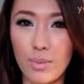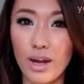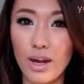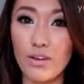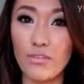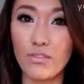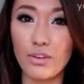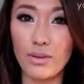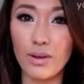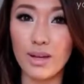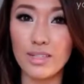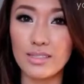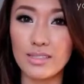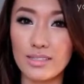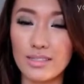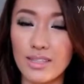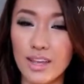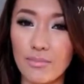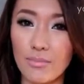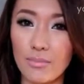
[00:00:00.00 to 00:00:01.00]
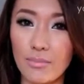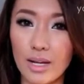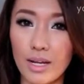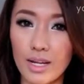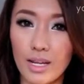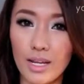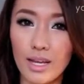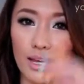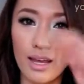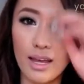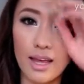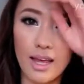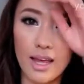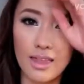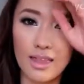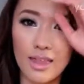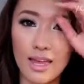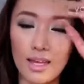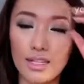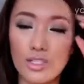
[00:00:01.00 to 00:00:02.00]
better for you guys to save money
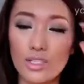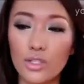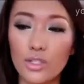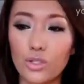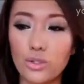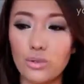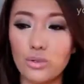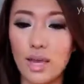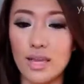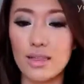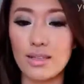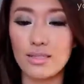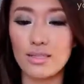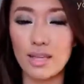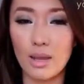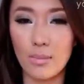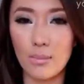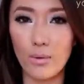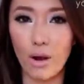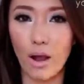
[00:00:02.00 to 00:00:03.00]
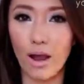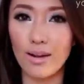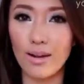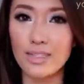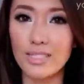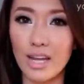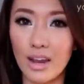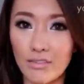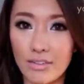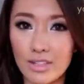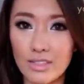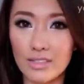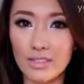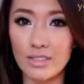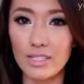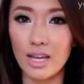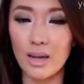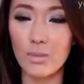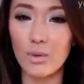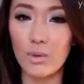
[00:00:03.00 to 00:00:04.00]
than to get the same product every
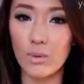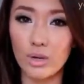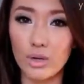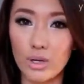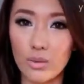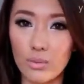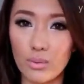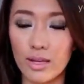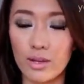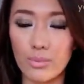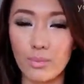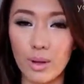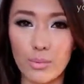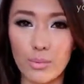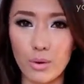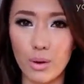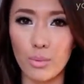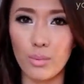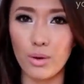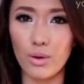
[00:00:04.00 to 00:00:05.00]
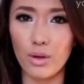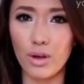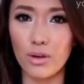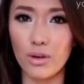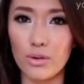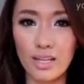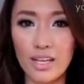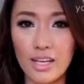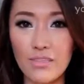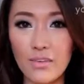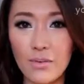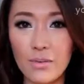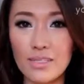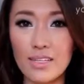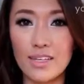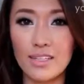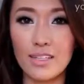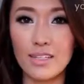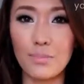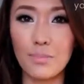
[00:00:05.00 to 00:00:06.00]
single time you ordered with like my promo code. Like if it
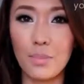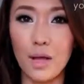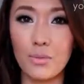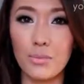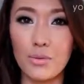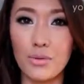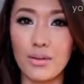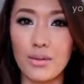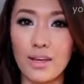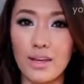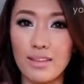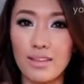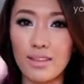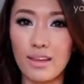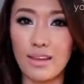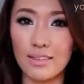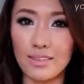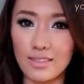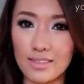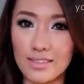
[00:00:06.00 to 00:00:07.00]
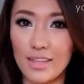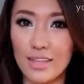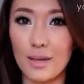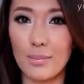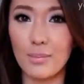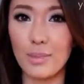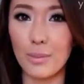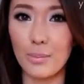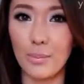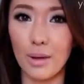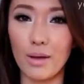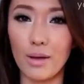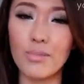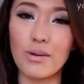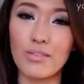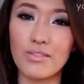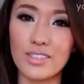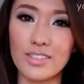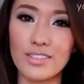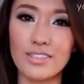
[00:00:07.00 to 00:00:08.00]
was like a lip balm, you'd get the same lip balm
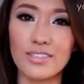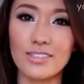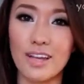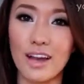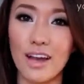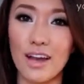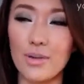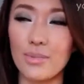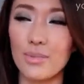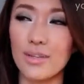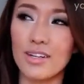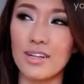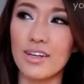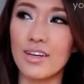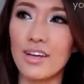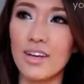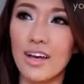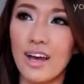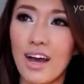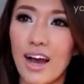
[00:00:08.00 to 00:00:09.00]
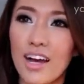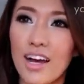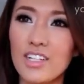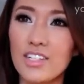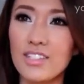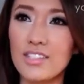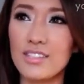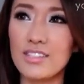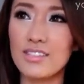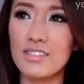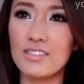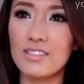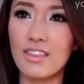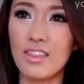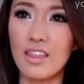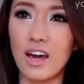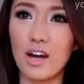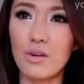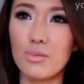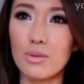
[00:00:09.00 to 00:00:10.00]
every single time, and I just
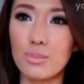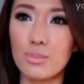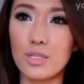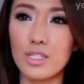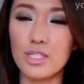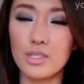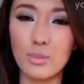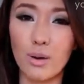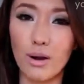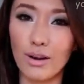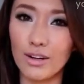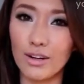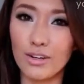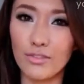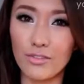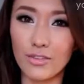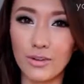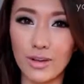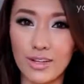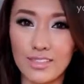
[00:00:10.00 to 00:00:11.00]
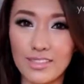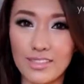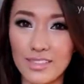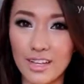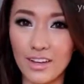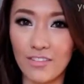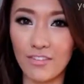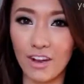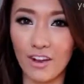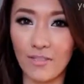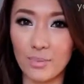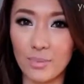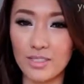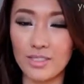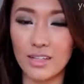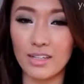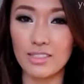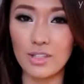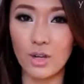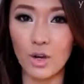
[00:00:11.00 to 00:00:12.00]
thought it would be smarter for you guys to save
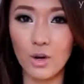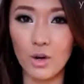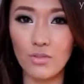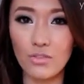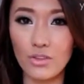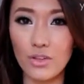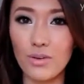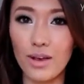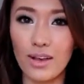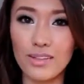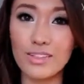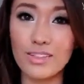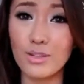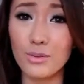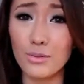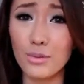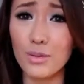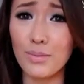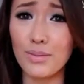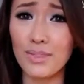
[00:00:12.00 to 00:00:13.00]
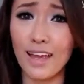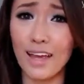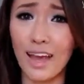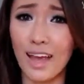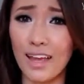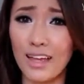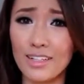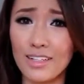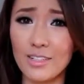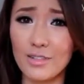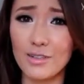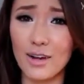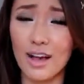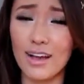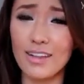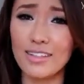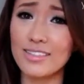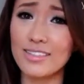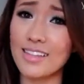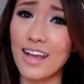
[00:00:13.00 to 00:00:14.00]
5%. So hopefully you guys agree with that and you're
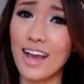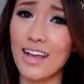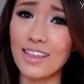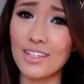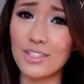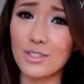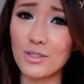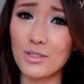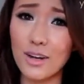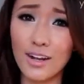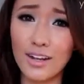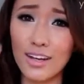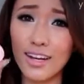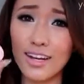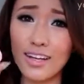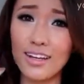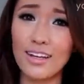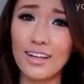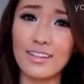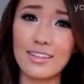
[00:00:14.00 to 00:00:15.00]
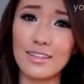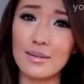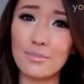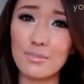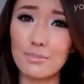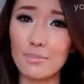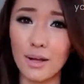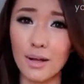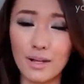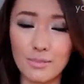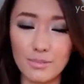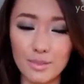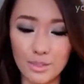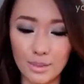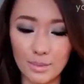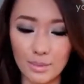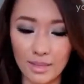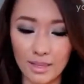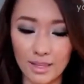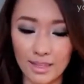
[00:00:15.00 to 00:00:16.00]
not sad that you're not getting a lip balm or
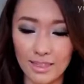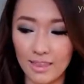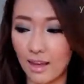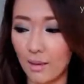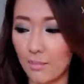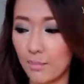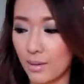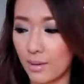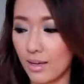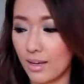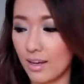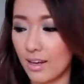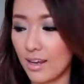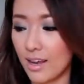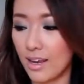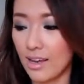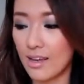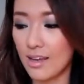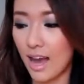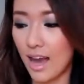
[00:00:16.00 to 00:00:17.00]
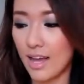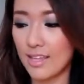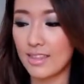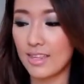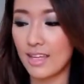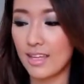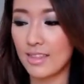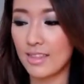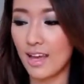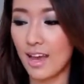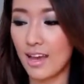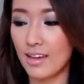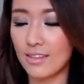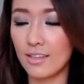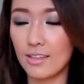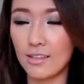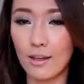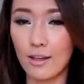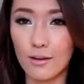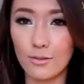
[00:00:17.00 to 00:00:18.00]
something like that. But I think that
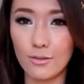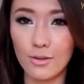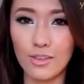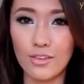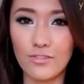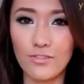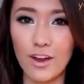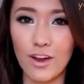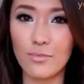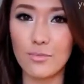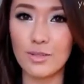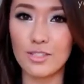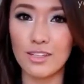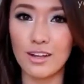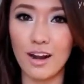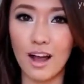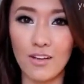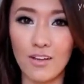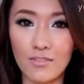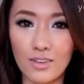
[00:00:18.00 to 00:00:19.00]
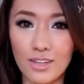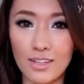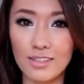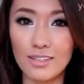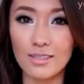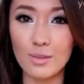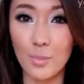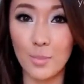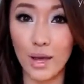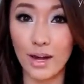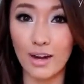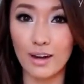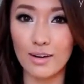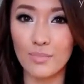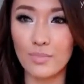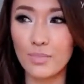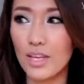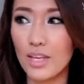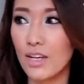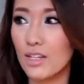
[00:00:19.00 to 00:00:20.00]
in the long run the 5% off is
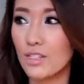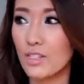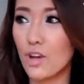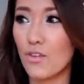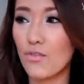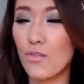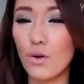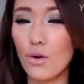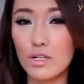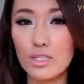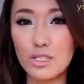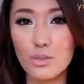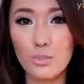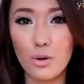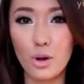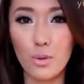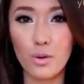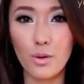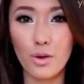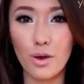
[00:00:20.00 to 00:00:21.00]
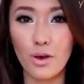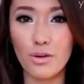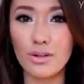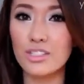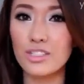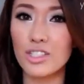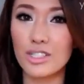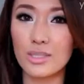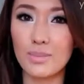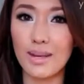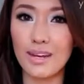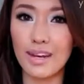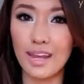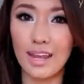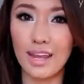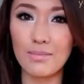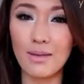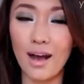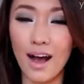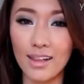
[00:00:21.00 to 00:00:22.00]
better. So of course the promo code is just my
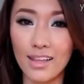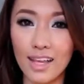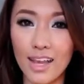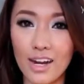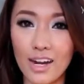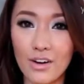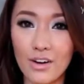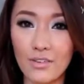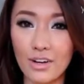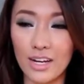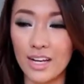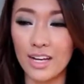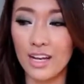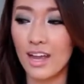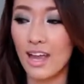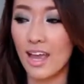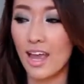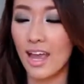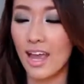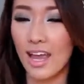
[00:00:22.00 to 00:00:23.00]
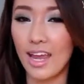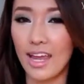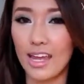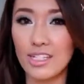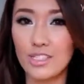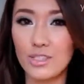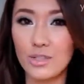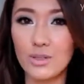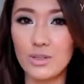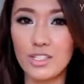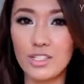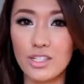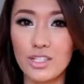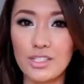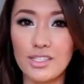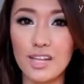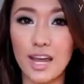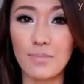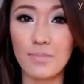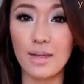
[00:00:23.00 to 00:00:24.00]
name, Hollyana Ree, and you can
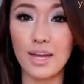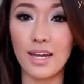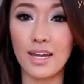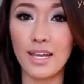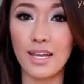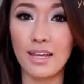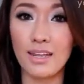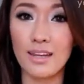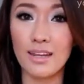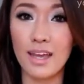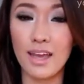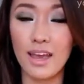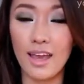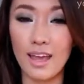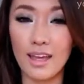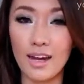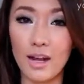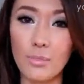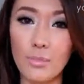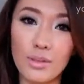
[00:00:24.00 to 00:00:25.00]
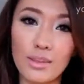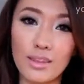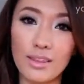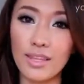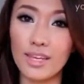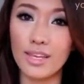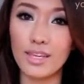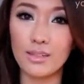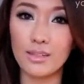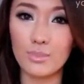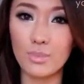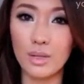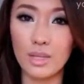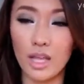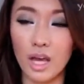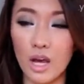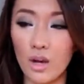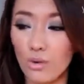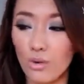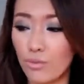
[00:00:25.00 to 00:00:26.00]
just type that in and I'll put the link
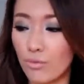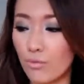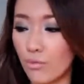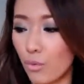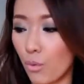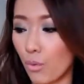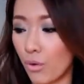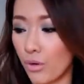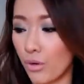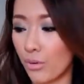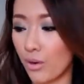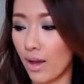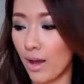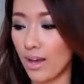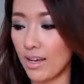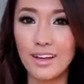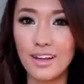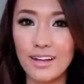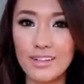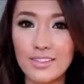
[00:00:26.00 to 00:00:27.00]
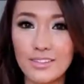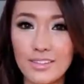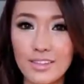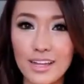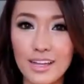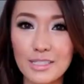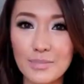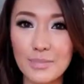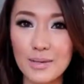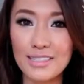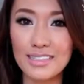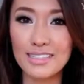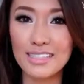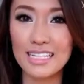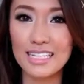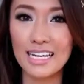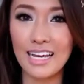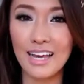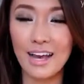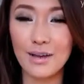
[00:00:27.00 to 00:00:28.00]
below for you guys. So that's
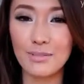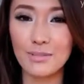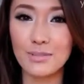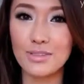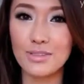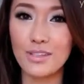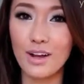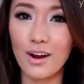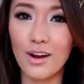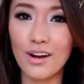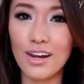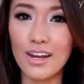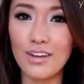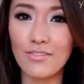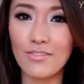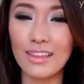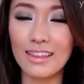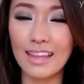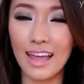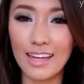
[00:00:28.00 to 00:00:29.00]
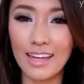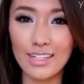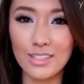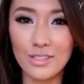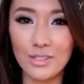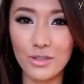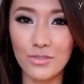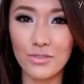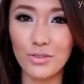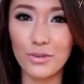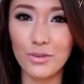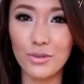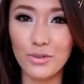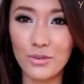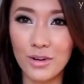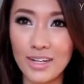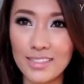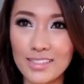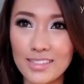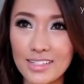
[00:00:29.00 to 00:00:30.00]
basically it. I'm sorry if the lighting drove you
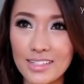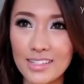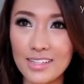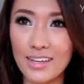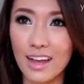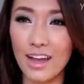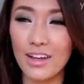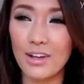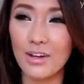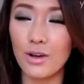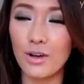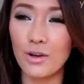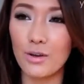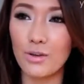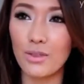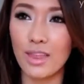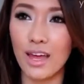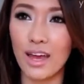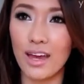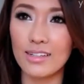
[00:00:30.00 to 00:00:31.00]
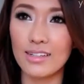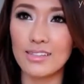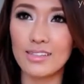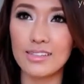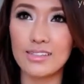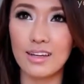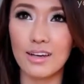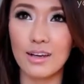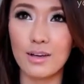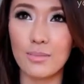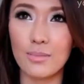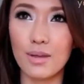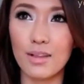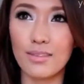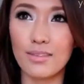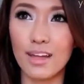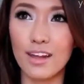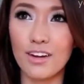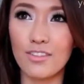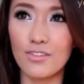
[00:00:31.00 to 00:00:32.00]
crazy. I know that
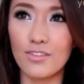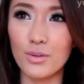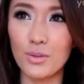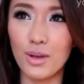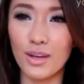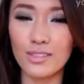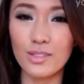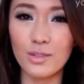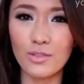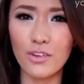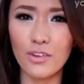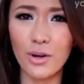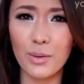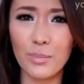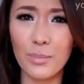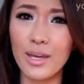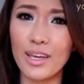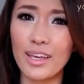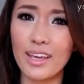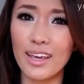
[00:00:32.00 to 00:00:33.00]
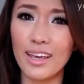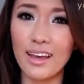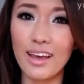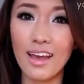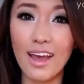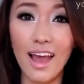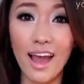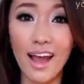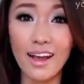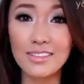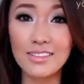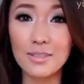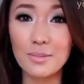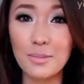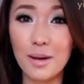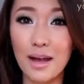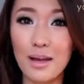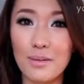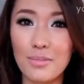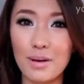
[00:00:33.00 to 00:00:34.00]
a lot of you guys are very picky, as
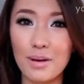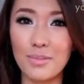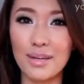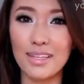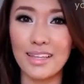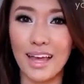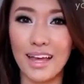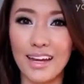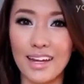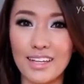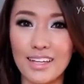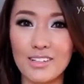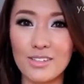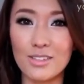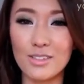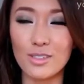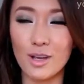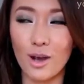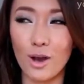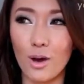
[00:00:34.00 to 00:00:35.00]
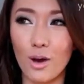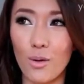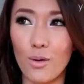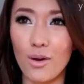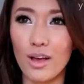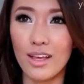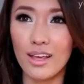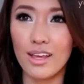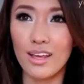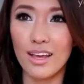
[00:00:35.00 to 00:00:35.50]
am I, about my lighting, so